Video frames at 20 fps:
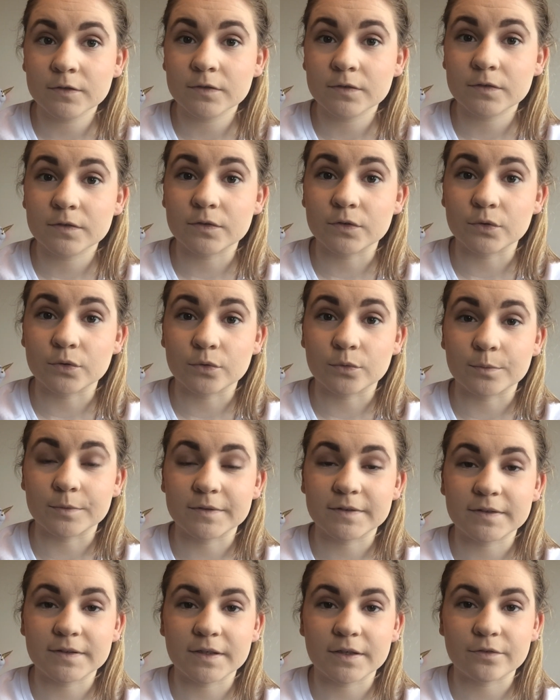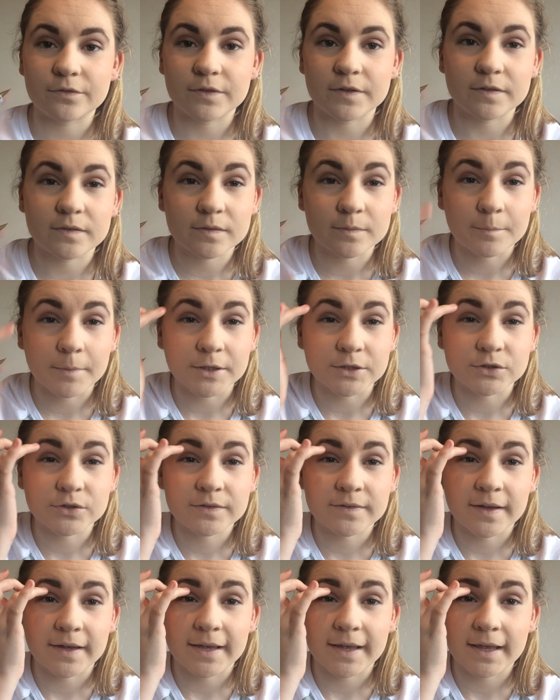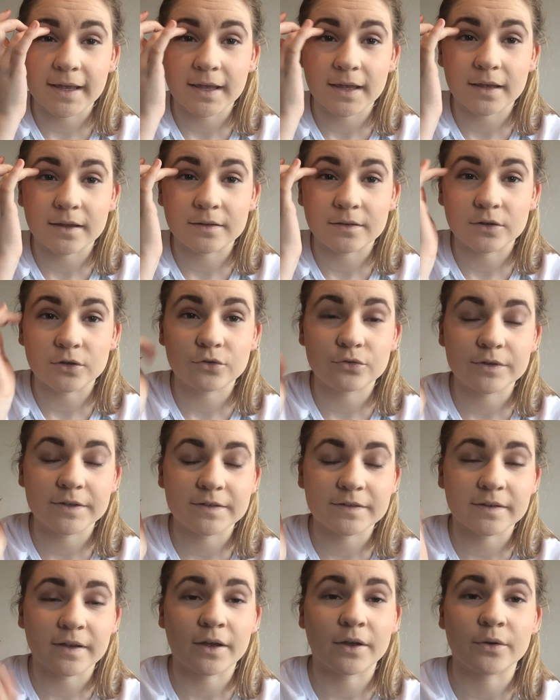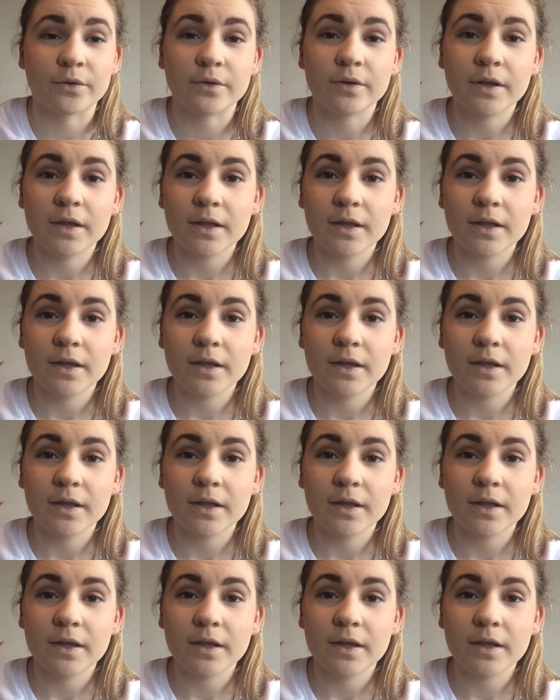So we'll see if they smudge, because I hate in the crease how